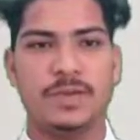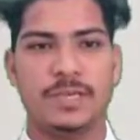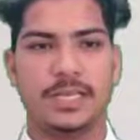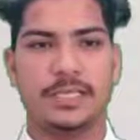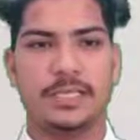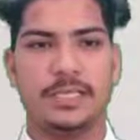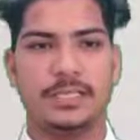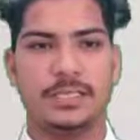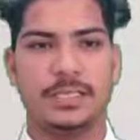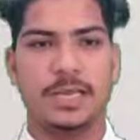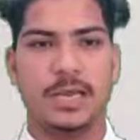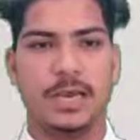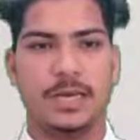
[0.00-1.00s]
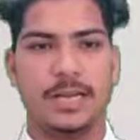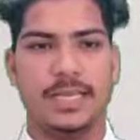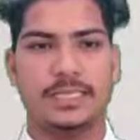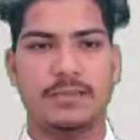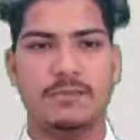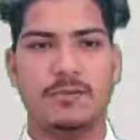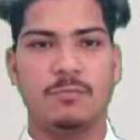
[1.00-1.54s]
materials
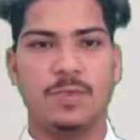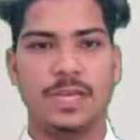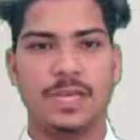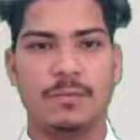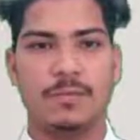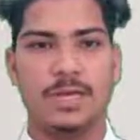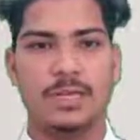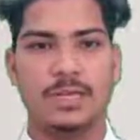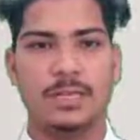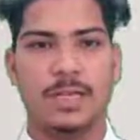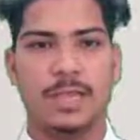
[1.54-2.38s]
arising from animal